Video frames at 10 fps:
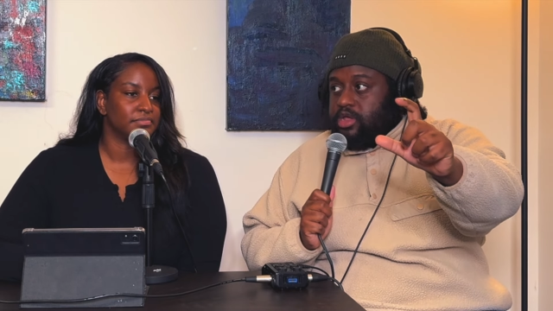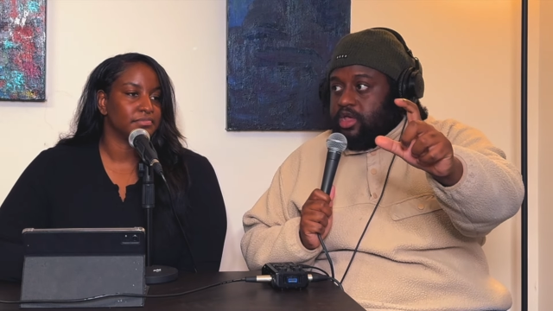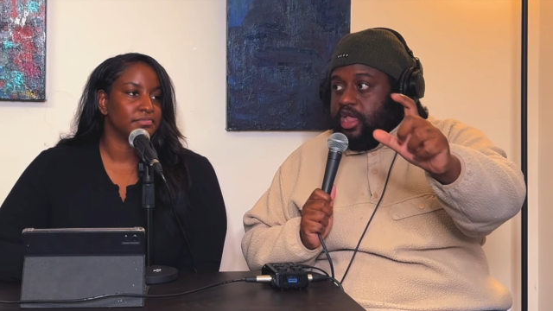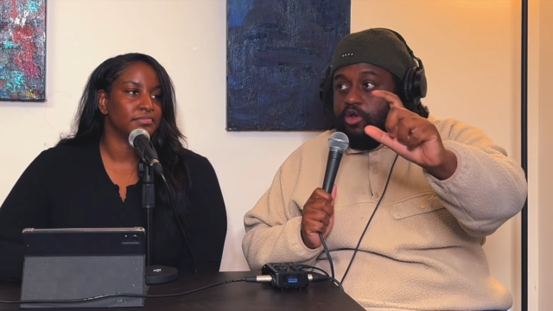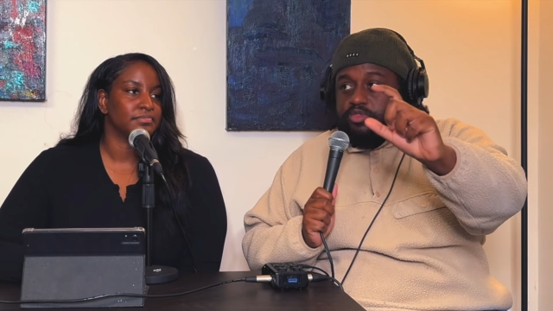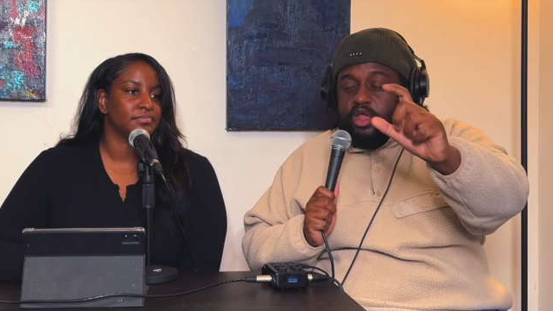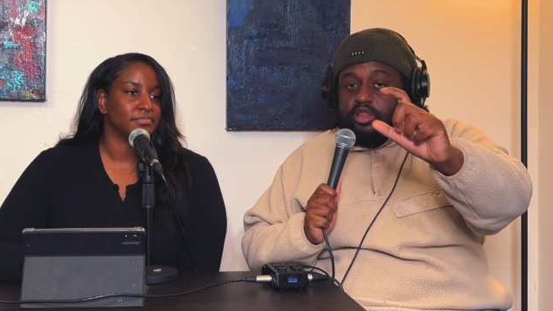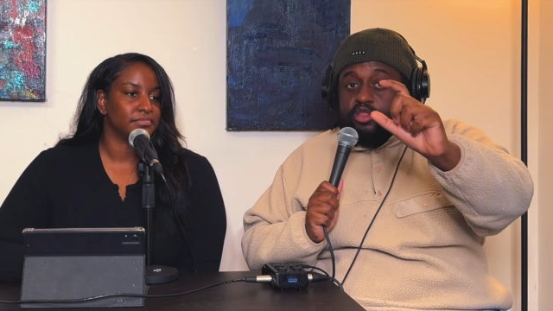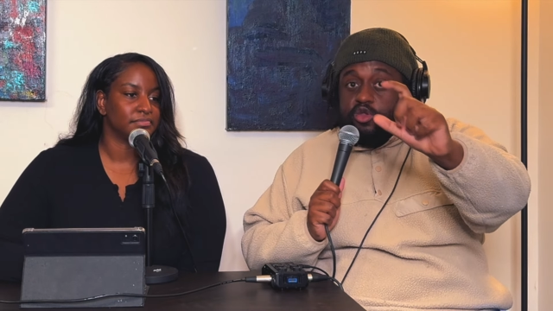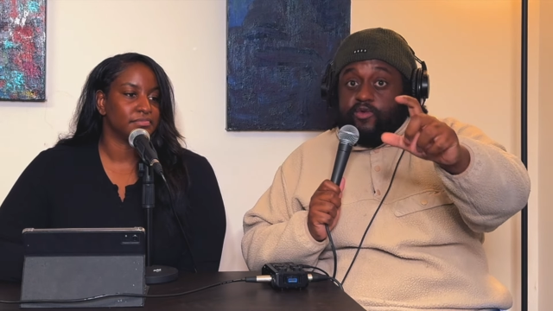Speaker 1: he don't take
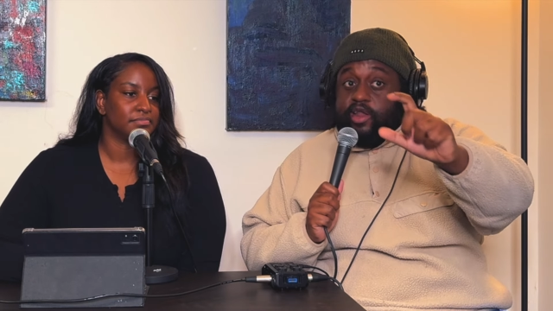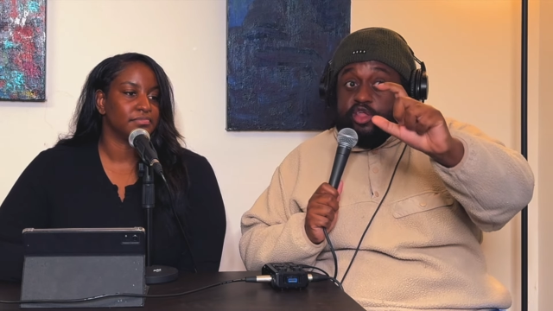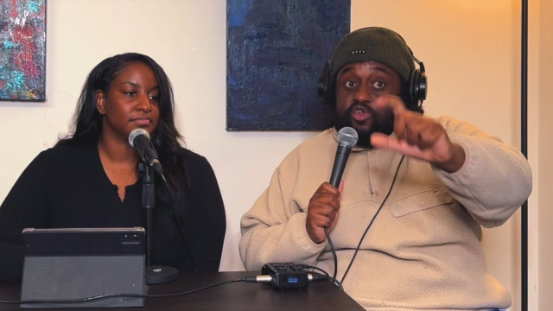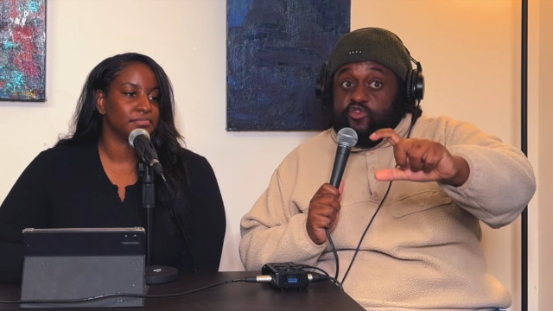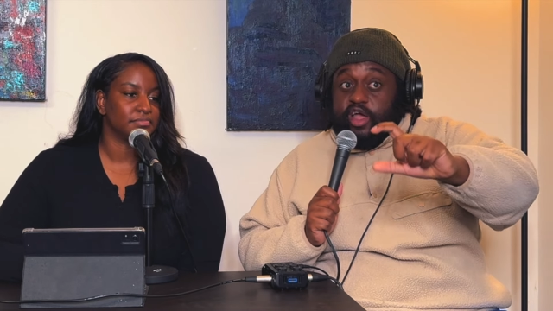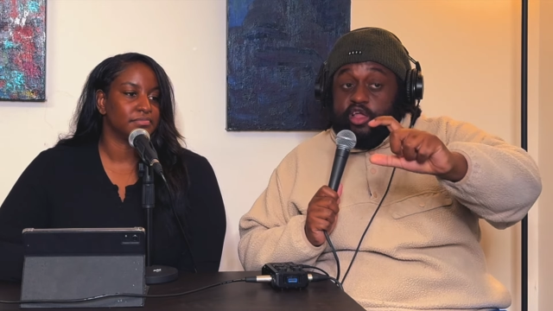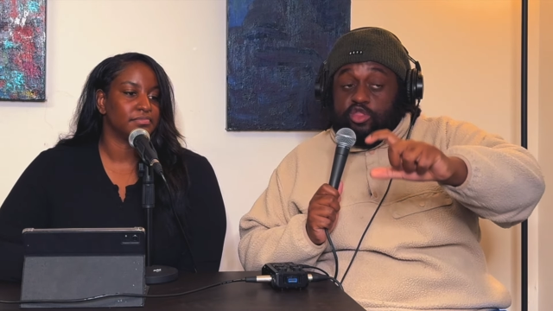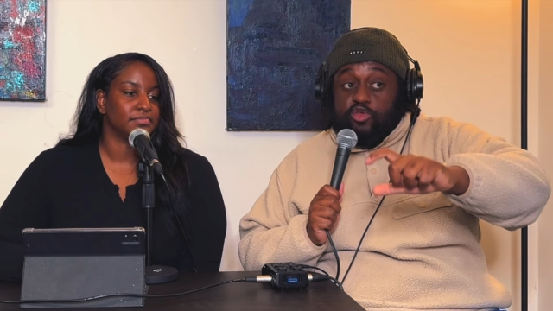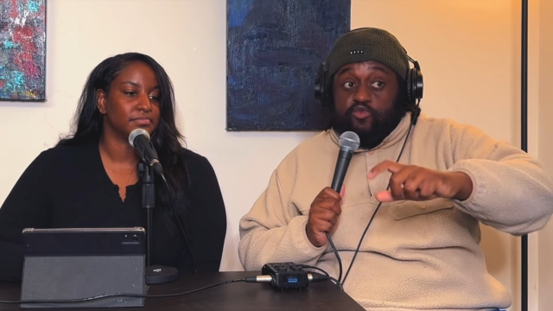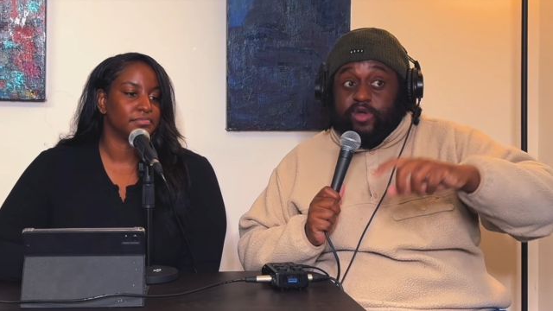this career that you're trying
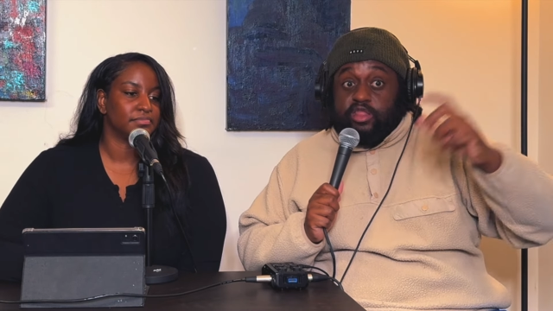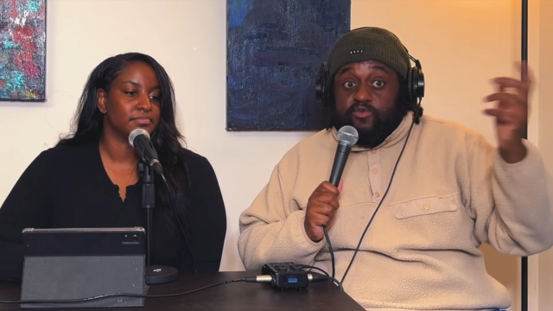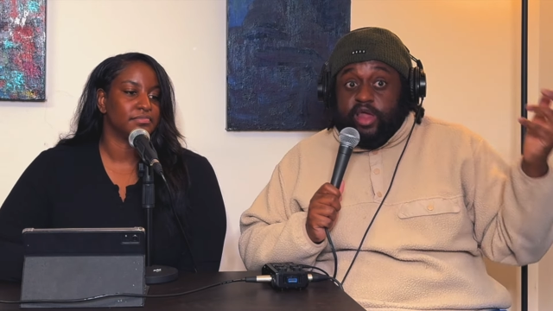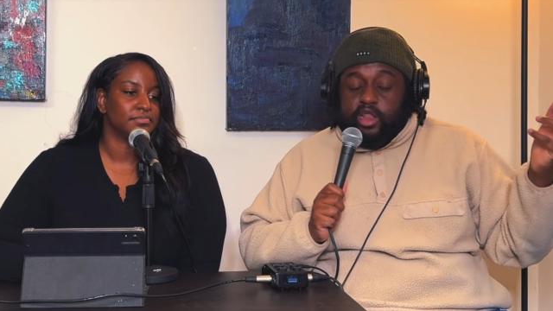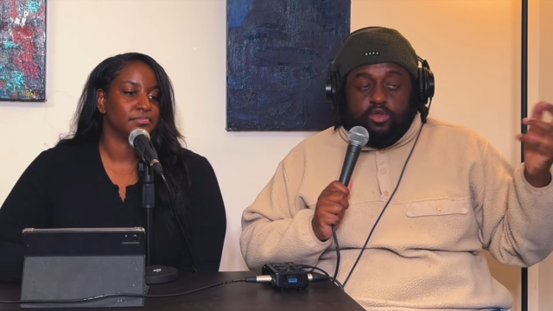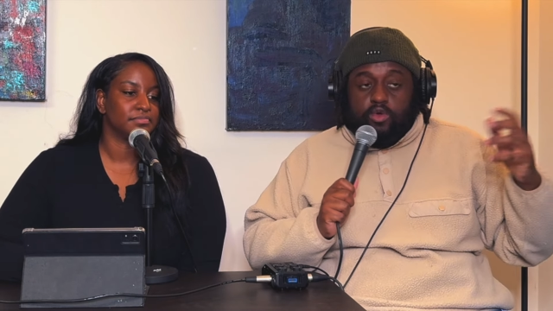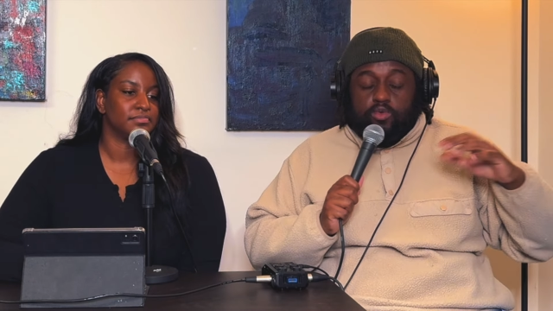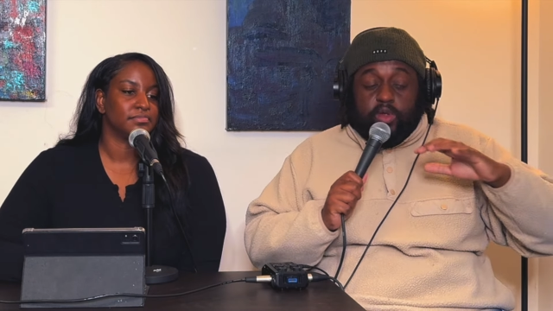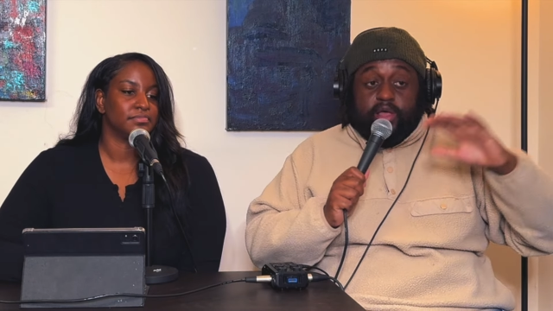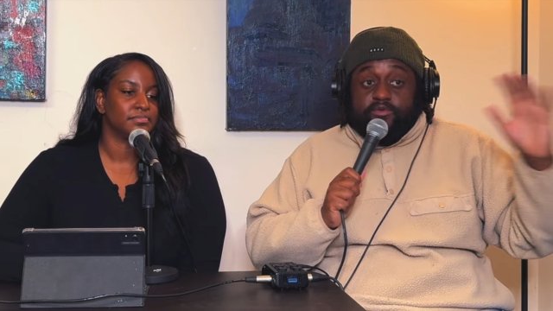to resurrect or
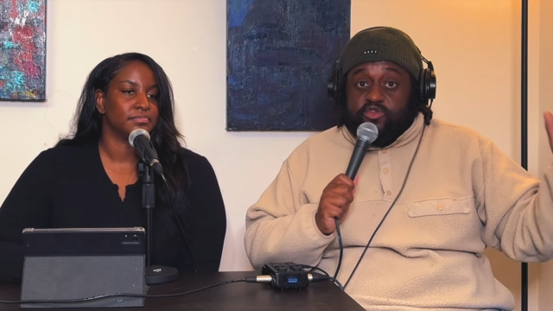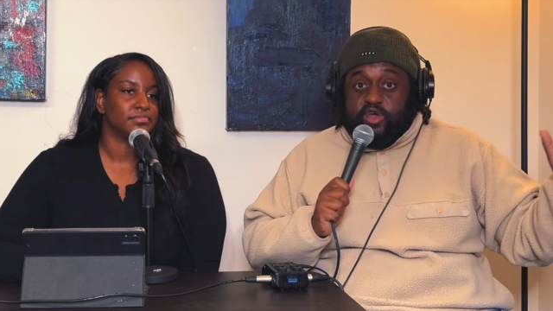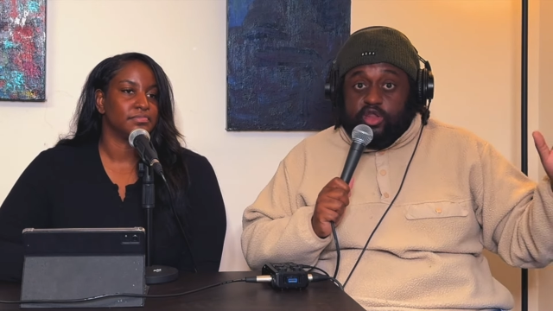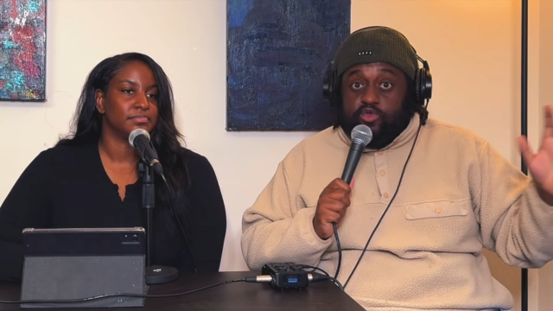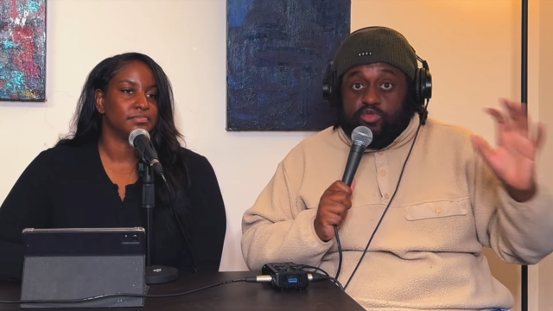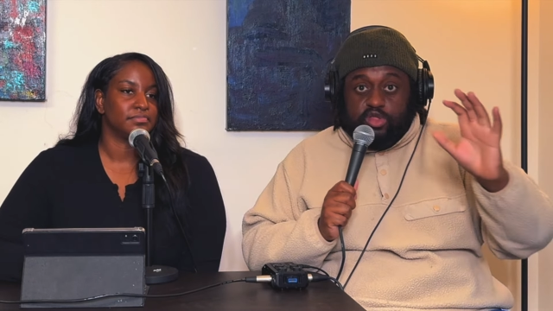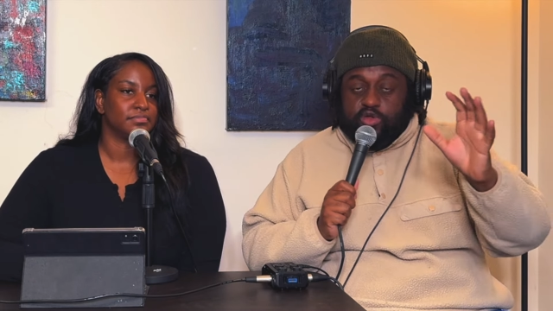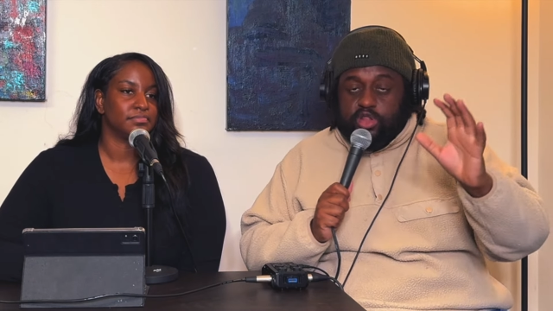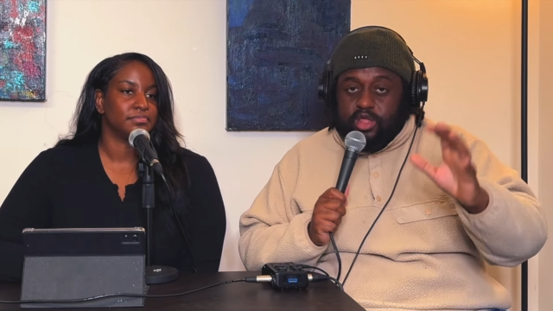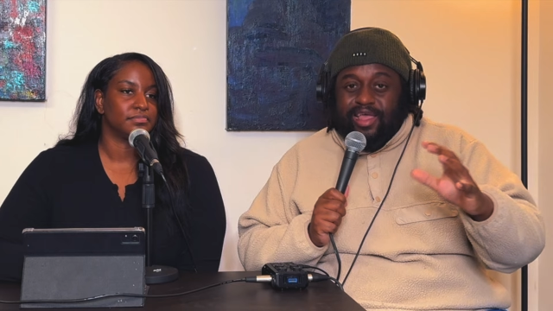whatever you're trying to do
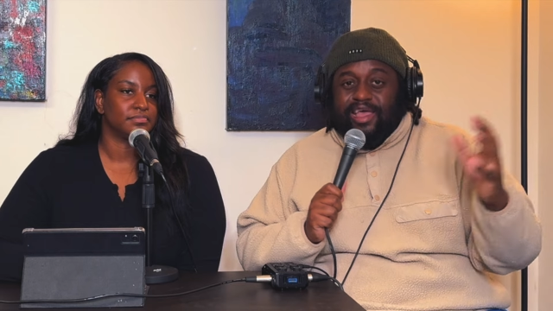seriously.